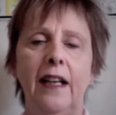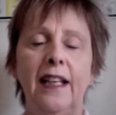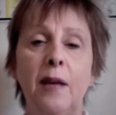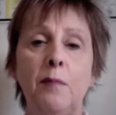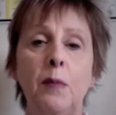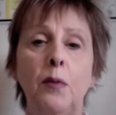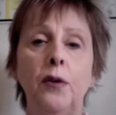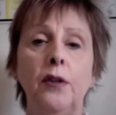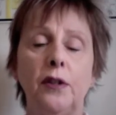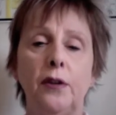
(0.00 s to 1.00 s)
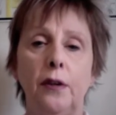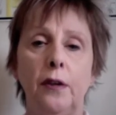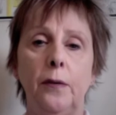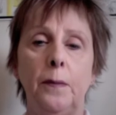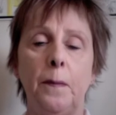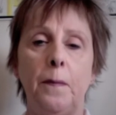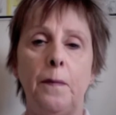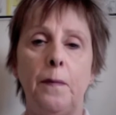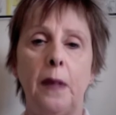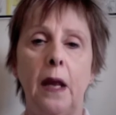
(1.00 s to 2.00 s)
Let me put it to you
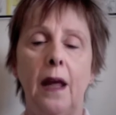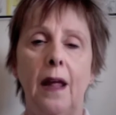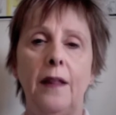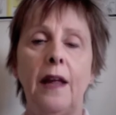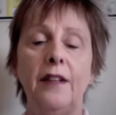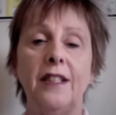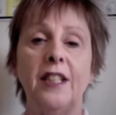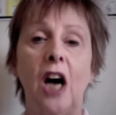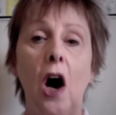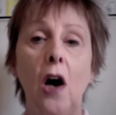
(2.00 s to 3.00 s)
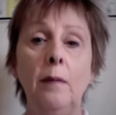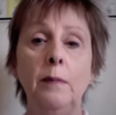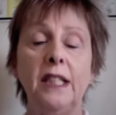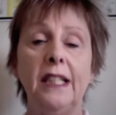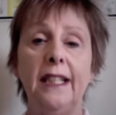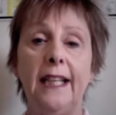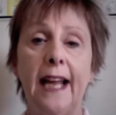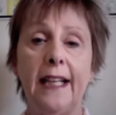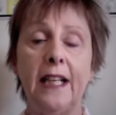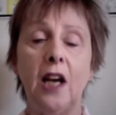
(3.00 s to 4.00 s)
that the time to
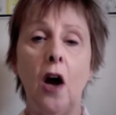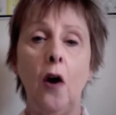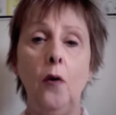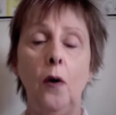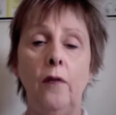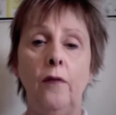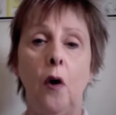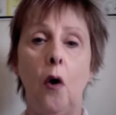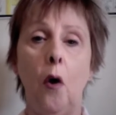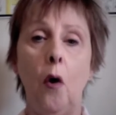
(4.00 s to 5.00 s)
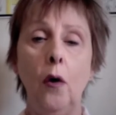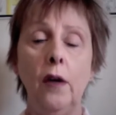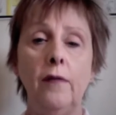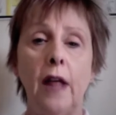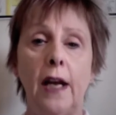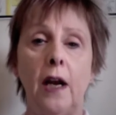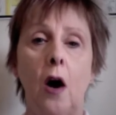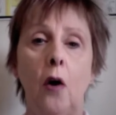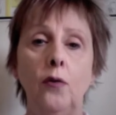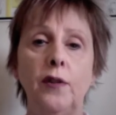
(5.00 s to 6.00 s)
let go of all of that
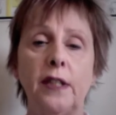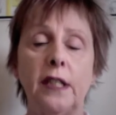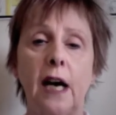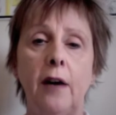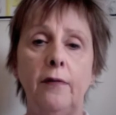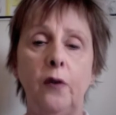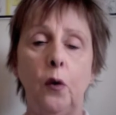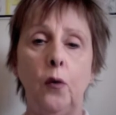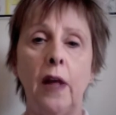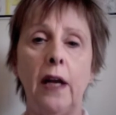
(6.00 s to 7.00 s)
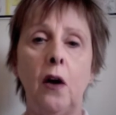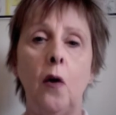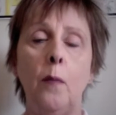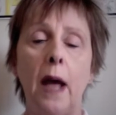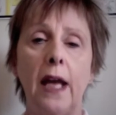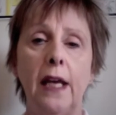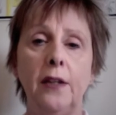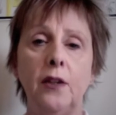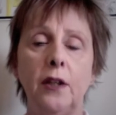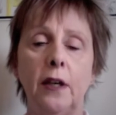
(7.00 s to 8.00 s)
old stuff, all that old
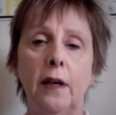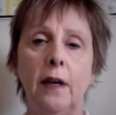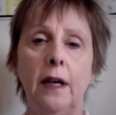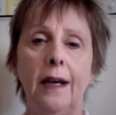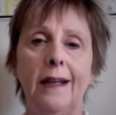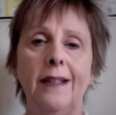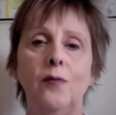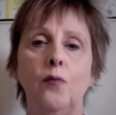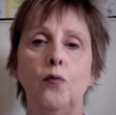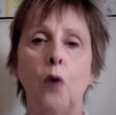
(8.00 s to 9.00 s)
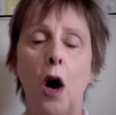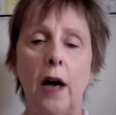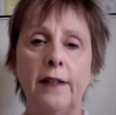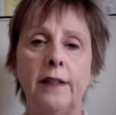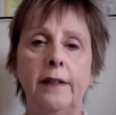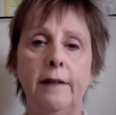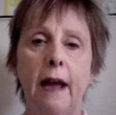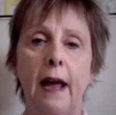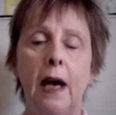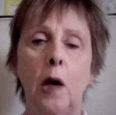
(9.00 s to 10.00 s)
baggage, is right
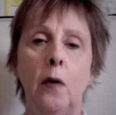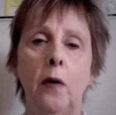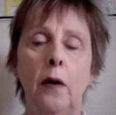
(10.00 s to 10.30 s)
now.